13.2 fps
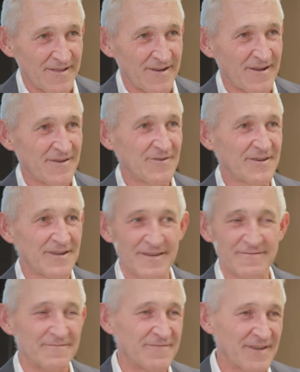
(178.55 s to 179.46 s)
And I look at
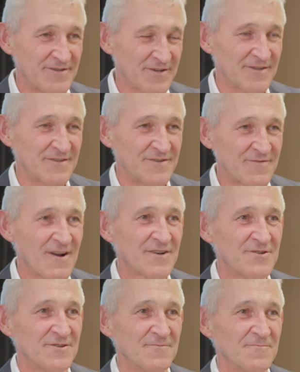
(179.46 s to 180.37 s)
even Fletcher
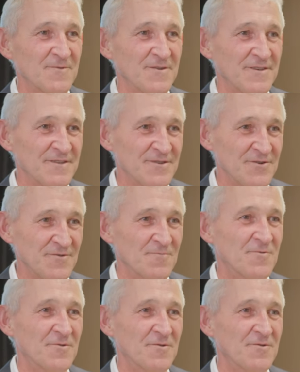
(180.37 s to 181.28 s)
Construction with its
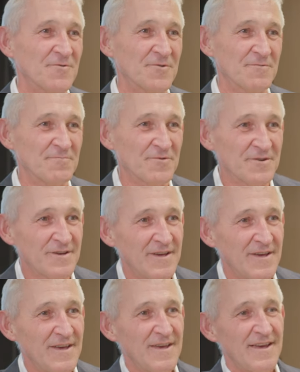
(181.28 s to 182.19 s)
new order book
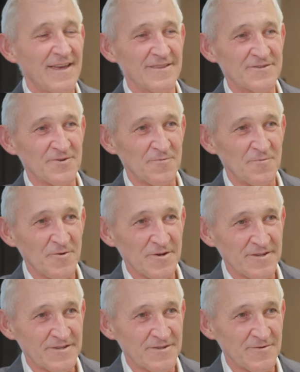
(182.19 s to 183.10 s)
and the sort of
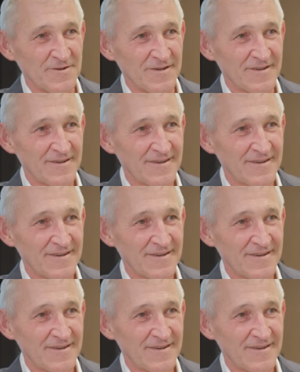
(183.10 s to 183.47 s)
work it's doing.